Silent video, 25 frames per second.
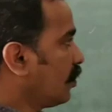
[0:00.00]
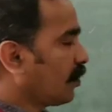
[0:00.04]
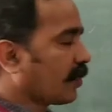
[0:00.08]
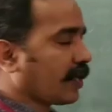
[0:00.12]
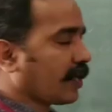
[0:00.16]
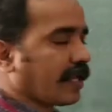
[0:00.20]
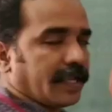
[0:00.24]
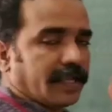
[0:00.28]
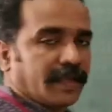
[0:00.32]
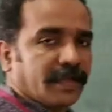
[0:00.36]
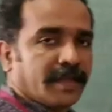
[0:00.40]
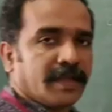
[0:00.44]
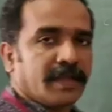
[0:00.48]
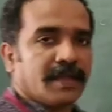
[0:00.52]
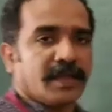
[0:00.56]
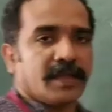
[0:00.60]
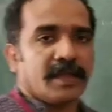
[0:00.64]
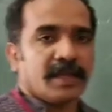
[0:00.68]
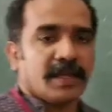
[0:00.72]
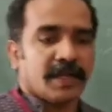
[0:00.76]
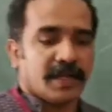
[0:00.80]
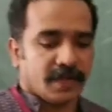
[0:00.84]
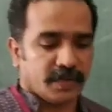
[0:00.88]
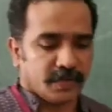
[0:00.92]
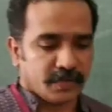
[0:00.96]
Okay,
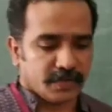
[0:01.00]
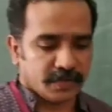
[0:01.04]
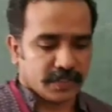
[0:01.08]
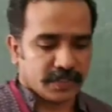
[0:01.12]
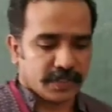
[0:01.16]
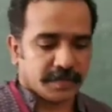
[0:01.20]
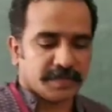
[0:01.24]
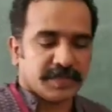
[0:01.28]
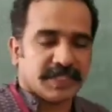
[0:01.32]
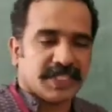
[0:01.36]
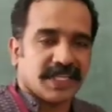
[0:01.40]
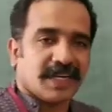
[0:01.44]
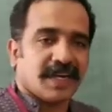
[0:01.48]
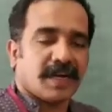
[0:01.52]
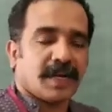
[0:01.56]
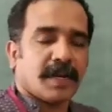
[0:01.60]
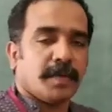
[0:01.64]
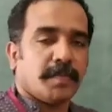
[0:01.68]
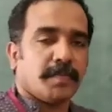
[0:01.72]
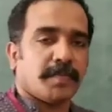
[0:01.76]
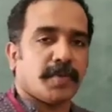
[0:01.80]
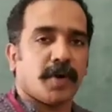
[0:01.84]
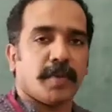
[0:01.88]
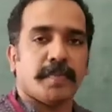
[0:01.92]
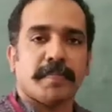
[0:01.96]
now some
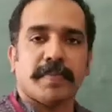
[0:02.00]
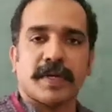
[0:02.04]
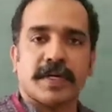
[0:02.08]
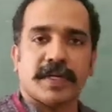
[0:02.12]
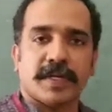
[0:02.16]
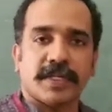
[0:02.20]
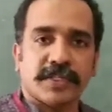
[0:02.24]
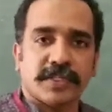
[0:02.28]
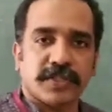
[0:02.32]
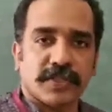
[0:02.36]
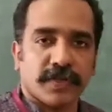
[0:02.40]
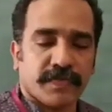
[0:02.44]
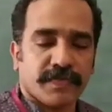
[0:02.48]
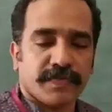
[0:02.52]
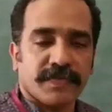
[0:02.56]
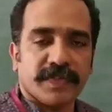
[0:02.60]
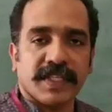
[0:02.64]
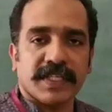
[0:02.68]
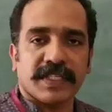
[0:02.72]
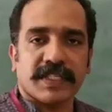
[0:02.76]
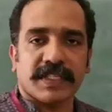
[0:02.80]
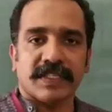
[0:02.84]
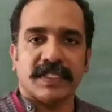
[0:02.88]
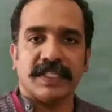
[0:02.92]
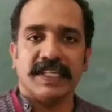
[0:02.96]
general properties of
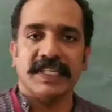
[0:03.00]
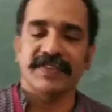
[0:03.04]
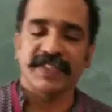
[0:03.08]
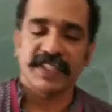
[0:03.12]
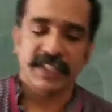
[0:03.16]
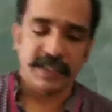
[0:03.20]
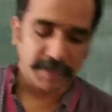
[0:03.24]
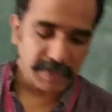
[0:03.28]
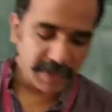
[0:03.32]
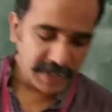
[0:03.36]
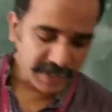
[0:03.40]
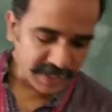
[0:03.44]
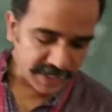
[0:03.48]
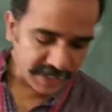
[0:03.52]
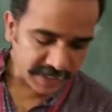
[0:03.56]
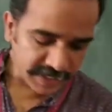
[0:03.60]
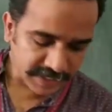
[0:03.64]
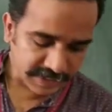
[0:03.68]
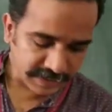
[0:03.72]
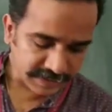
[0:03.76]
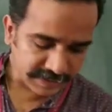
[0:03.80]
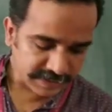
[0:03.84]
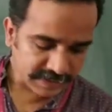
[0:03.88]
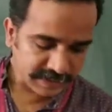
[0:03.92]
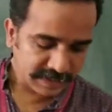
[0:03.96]
this divisibility
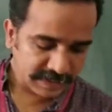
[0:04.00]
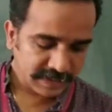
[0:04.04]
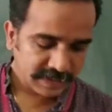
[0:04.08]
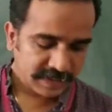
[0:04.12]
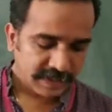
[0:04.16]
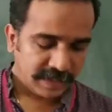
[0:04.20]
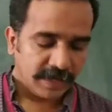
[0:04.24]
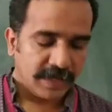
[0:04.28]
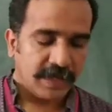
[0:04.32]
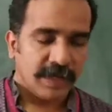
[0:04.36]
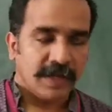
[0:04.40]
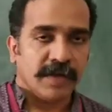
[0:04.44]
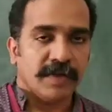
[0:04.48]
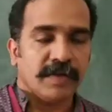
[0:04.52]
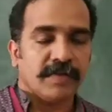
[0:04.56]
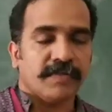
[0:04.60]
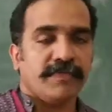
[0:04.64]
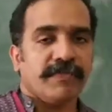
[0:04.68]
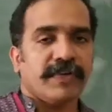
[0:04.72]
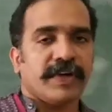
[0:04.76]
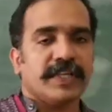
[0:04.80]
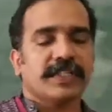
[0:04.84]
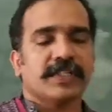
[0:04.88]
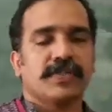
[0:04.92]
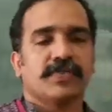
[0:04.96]
test.
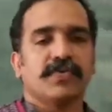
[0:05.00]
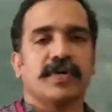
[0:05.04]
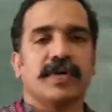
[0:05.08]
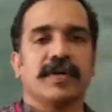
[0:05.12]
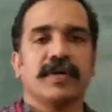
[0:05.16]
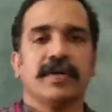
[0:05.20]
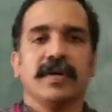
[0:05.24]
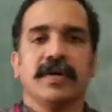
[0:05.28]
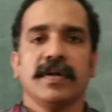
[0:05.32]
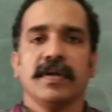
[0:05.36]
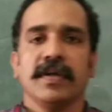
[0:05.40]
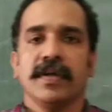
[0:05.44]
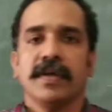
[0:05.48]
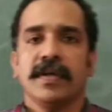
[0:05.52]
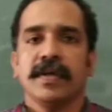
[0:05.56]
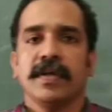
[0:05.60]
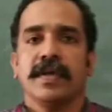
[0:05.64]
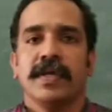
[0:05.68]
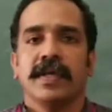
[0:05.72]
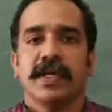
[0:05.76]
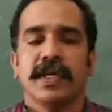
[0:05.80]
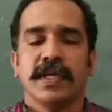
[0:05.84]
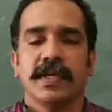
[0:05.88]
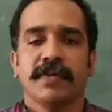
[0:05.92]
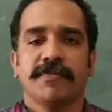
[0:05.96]
First one,
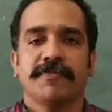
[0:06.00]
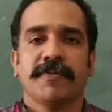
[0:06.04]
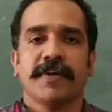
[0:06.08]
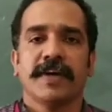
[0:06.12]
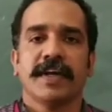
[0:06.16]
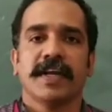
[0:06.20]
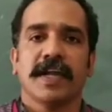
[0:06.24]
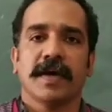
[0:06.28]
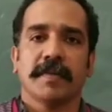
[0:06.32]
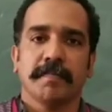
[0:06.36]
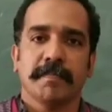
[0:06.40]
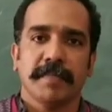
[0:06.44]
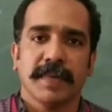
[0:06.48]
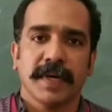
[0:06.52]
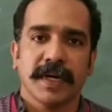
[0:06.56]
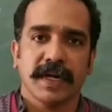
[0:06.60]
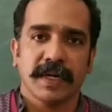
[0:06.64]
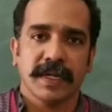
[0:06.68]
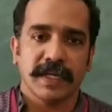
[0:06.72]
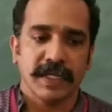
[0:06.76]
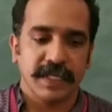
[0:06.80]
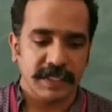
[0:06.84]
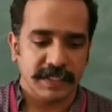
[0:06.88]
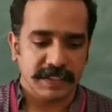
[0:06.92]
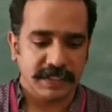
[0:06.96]
if a
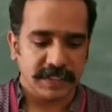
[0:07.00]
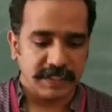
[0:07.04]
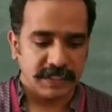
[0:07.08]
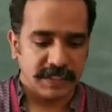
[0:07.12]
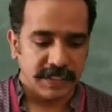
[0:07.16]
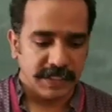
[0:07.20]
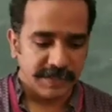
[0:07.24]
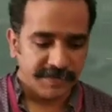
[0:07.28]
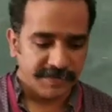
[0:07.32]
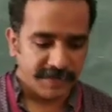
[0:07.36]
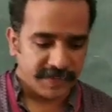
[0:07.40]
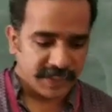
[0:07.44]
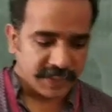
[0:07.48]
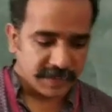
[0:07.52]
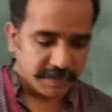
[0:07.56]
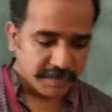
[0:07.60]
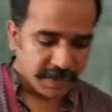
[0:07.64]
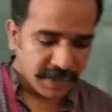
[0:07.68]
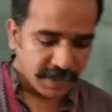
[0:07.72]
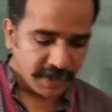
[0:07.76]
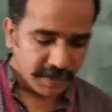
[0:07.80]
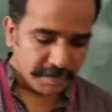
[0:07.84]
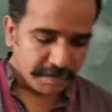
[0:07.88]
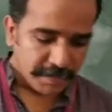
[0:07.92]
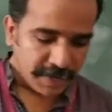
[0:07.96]
number is
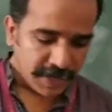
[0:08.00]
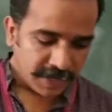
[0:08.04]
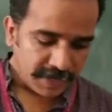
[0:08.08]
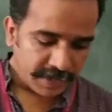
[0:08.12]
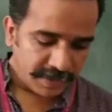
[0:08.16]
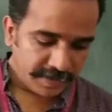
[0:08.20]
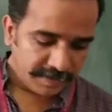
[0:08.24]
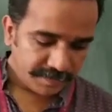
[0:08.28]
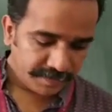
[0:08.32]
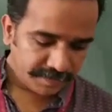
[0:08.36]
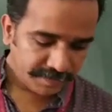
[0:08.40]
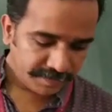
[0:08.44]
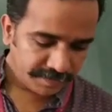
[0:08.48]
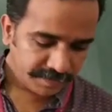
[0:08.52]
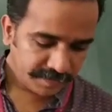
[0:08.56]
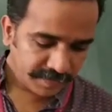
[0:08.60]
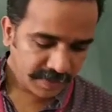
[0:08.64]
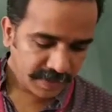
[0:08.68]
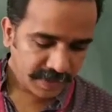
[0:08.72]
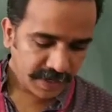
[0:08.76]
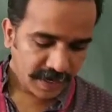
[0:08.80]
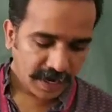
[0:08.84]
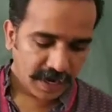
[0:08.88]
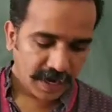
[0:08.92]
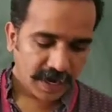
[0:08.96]
divisible by
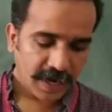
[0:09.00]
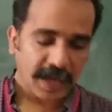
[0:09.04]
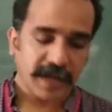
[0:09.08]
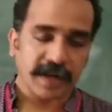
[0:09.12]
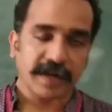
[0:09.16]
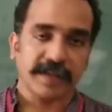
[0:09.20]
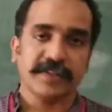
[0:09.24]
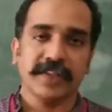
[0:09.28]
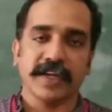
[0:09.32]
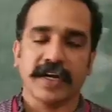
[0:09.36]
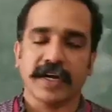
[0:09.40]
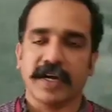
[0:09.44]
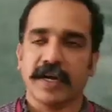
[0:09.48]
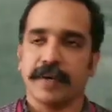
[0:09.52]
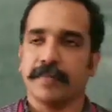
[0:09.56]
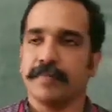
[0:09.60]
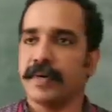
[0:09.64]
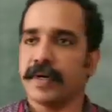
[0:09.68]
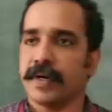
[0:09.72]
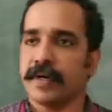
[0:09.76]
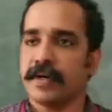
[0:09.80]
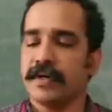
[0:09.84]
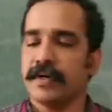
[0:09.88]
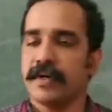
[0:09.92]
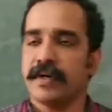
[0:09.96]
another
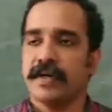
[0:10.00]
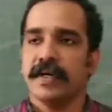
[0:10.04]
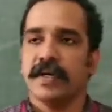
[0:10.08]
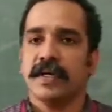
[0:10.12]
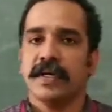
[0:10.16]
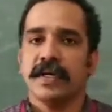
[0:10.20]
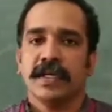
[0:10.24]
number,